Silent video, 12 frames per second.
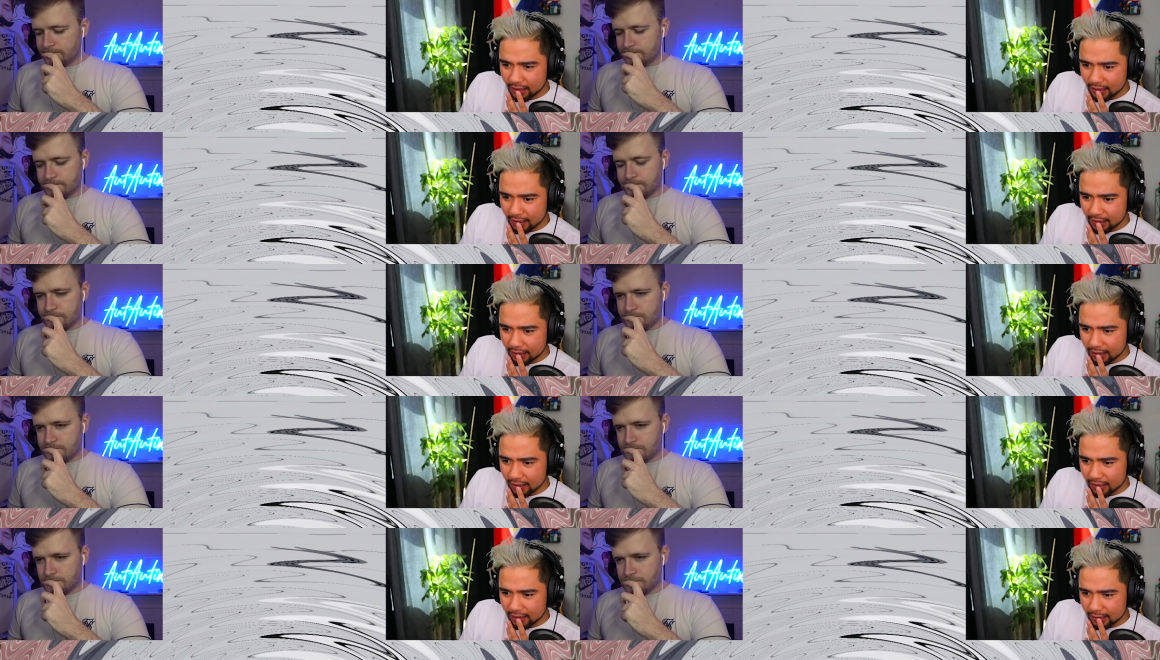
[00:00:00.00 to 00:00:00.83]
Speaker 1: it
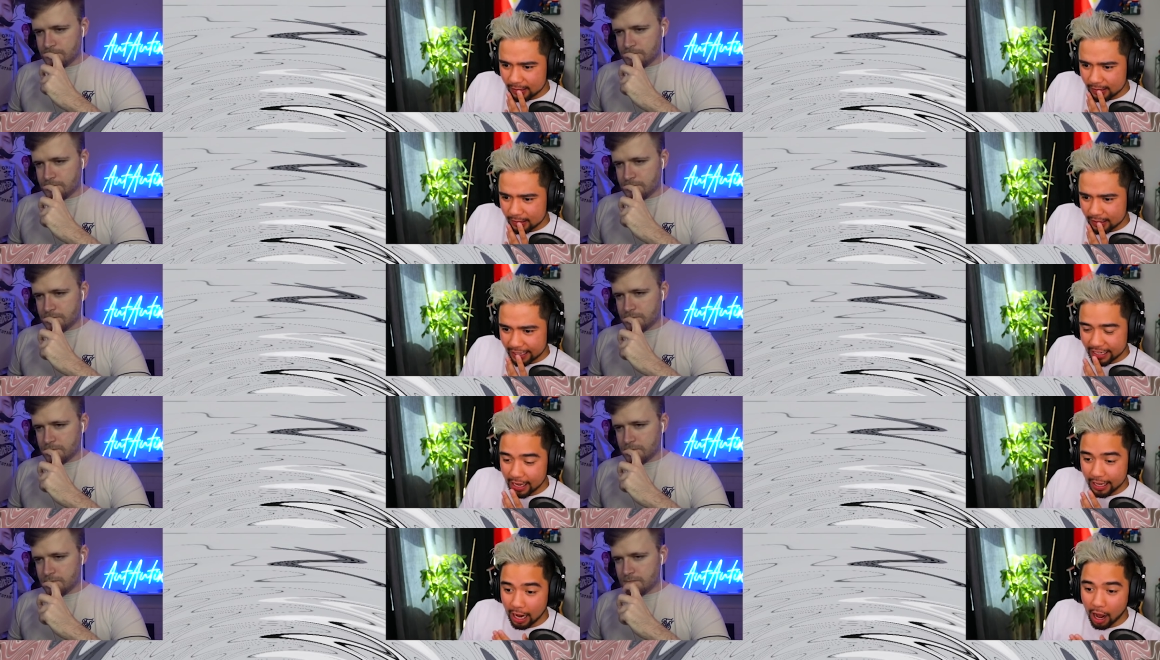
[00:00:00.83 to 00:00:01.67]

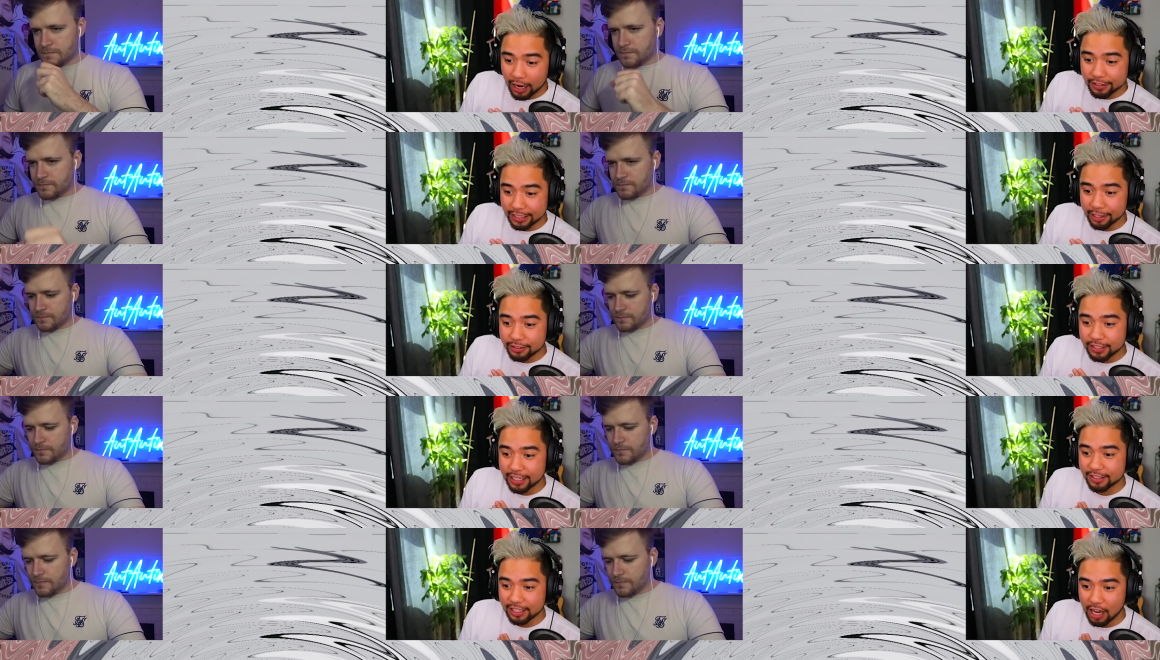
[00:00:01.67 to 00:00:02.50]
honestly looks
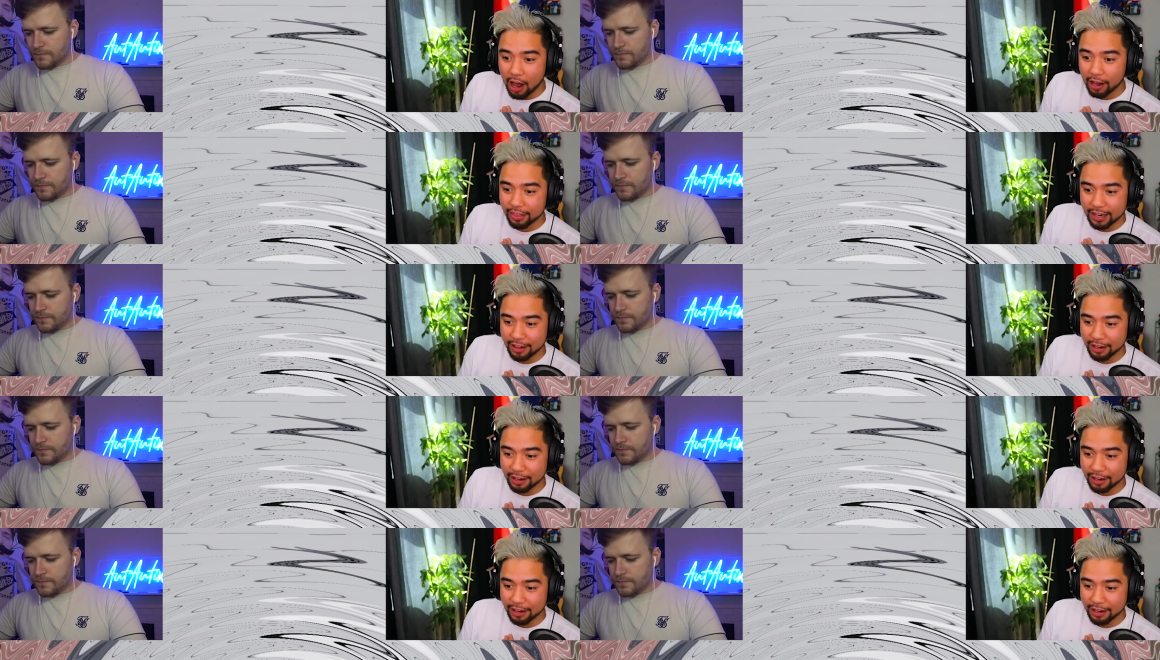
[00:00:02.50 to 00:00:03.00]
like a sloth, and